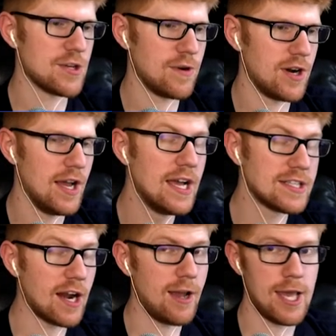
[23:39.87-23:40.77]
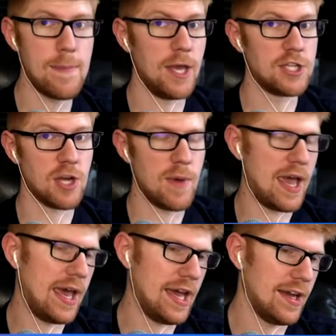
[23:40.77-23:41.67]
to her. Sorry I keep itching my
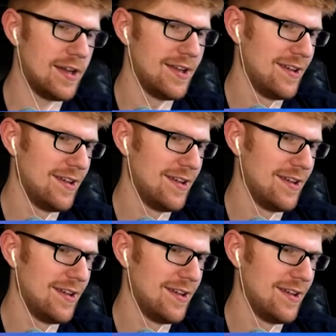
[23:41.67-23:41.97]
head.